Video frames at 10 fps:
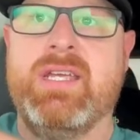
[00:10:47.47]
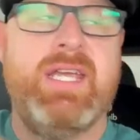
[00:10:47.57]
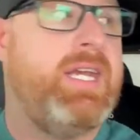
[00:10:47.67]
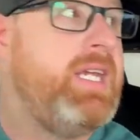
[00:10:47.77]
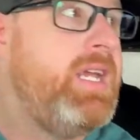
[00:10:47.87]

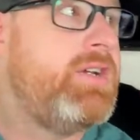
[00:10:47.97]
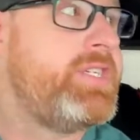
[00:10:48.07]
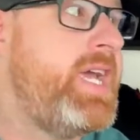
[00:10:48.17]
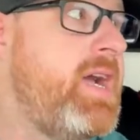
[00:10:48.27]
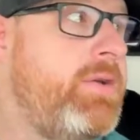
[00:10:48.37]
Getting
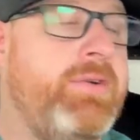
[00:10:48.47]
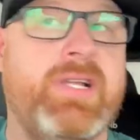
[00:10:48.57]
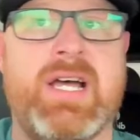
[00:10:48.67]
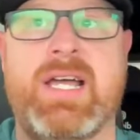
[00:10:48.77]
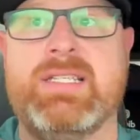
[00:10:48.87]
gears now and
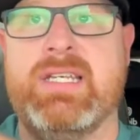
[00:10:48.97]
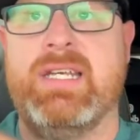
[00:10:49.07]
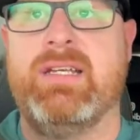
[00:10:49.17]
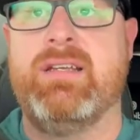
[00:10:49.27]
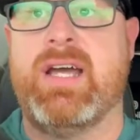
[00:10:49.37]

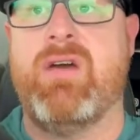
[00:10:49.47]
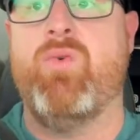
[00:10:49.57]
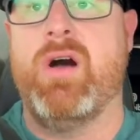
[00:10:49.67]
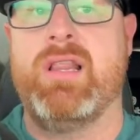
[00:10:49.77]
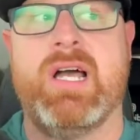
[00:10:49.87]
realizing I
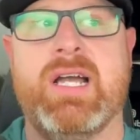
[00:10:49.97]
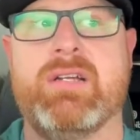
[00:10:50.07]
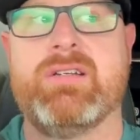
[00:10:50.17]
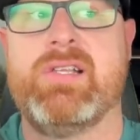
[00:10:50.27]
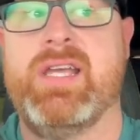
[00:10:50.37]
want
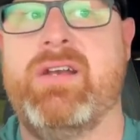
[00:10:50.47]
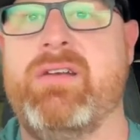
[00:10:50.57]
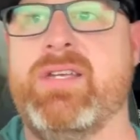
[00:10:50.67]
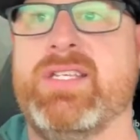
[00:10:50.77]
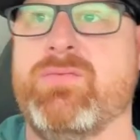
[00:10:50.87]
lockers
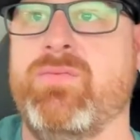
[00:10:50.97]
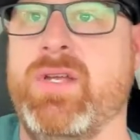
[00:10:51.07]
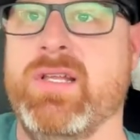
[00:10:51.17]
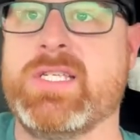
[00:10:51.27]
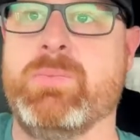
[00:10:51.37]
later is
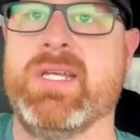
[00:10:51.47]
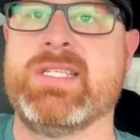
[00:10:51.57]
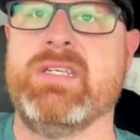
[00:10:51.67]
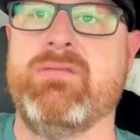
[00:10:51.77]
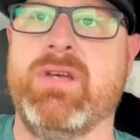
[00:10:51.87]
real
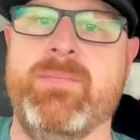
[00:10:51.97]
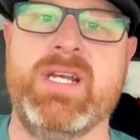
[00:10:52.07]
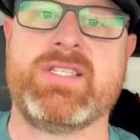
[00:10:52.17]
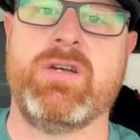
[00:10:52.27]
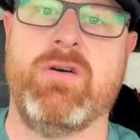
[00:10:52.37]
expensive. I mean,
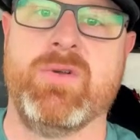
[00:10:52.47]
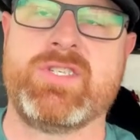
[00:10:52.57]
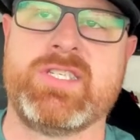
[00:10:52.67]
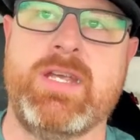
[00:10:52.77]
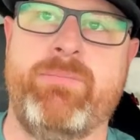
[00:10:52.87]
it's almost
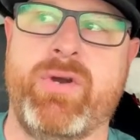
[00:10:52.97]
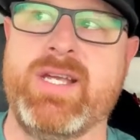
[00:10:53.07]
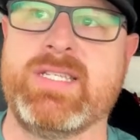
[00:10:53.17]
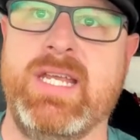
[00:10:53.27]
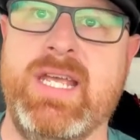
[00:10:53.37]
the same
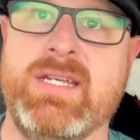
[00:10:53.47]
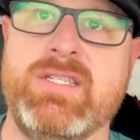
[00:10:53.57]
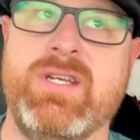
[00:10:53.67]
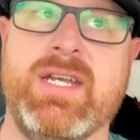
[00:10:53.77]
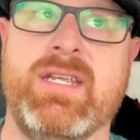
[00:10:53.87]
price again
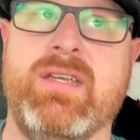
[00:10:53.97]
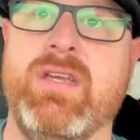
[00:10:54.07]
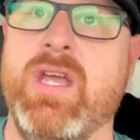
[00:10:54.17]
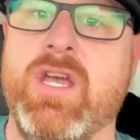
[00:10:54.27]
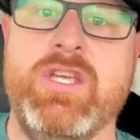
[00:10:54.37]
because
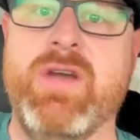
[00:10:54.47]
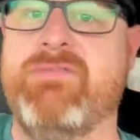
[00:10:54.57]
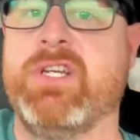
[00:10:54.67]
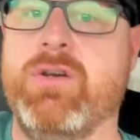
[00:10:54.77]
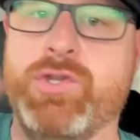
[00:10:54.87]
you
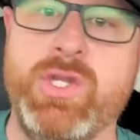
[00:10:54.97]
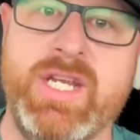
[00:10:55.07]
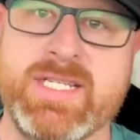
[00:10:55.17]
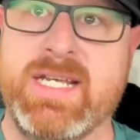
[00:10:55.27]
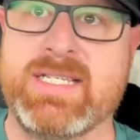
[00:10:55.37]
have to go through
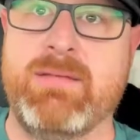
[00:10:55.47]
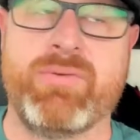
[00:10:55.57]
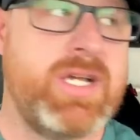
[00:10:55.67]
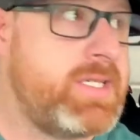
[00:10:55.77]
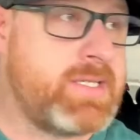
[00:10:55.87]
the exact same
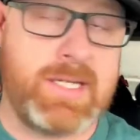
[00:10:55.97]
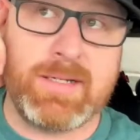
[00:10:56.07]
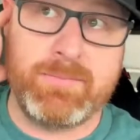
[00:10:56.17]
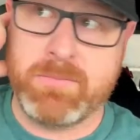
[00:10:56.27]
processing.